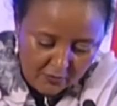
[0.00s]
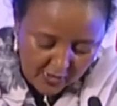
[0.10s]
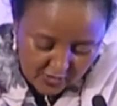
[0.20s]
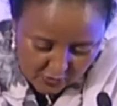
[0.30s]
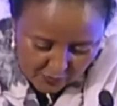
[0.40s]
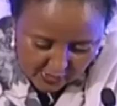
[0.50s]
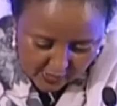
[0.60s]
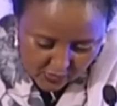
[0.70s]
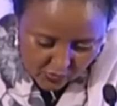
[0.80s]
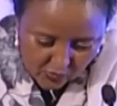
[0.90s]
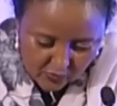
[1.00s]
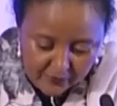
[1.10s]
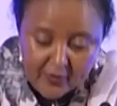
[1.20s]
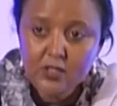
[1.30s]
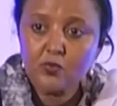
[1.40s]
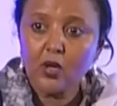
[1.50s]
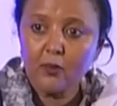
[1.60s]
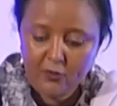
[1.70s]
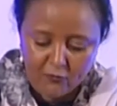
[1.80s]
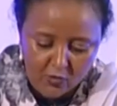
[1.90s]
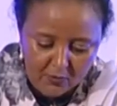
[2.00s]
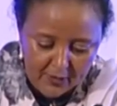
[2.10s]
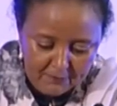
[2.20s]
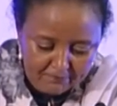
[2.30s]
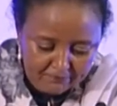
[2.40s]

by the speakers who spoke before me.